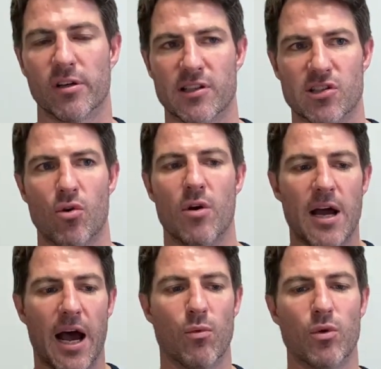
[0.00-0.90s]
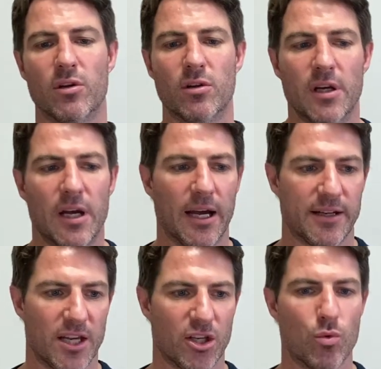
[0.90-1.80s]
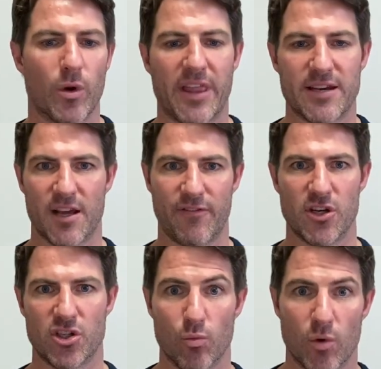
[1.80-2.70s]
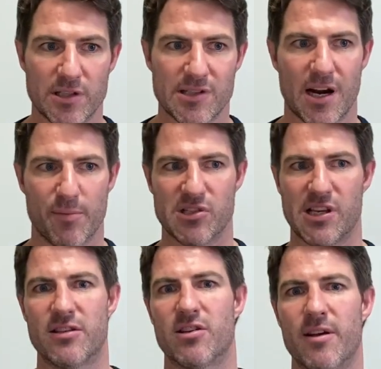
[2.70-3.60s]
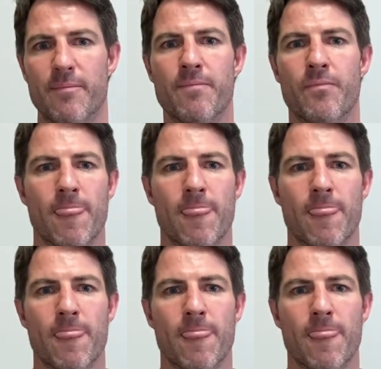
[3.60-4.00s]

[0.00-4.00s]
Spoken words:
So I will tell you what that definition was that I present to them.